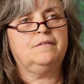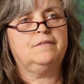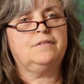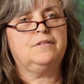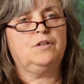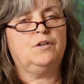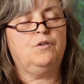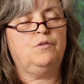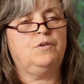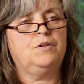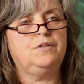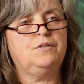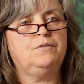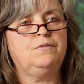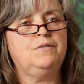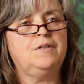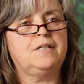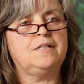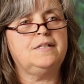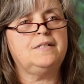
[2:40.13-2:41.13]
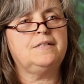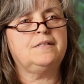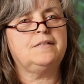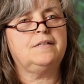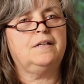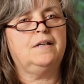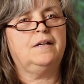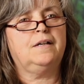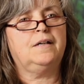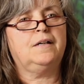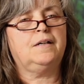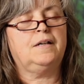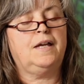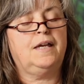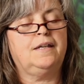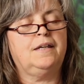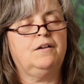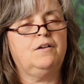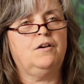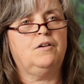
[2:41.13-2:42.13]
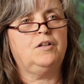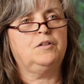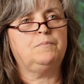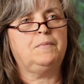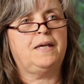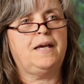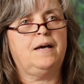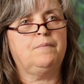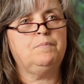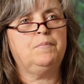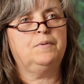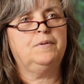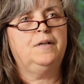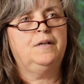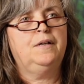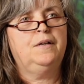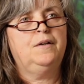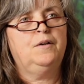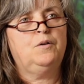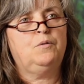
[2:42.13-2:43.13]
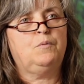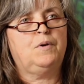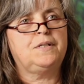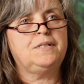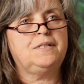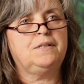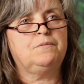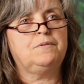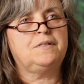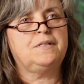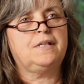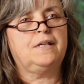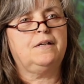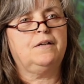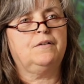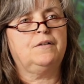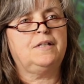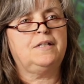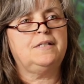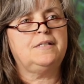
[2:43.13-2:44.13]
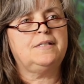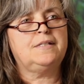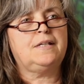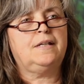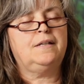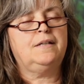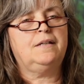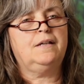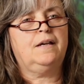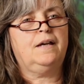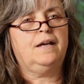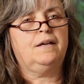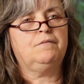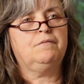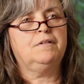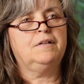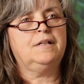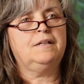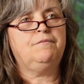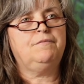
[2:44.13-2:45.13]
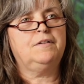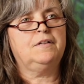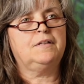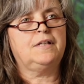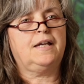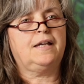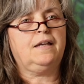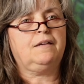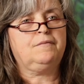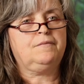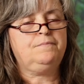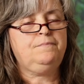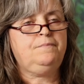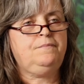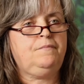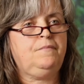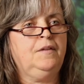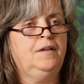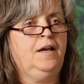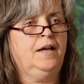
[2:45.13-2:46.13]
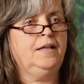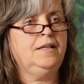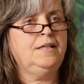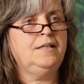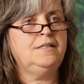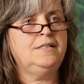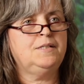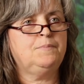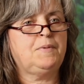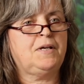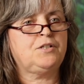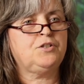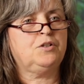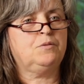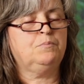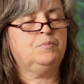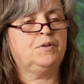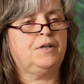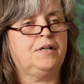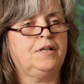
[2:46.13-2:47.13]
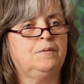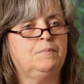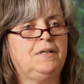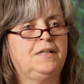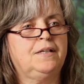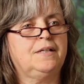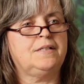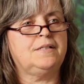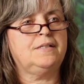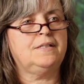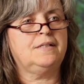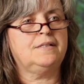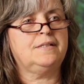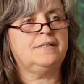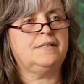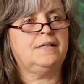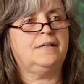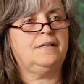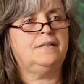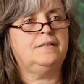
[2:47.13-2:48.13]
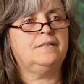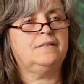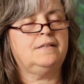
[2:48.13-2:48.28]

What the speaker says: to go and do this, and he called me up once he was there, and he said, I really feel like I need special prayer, because he said,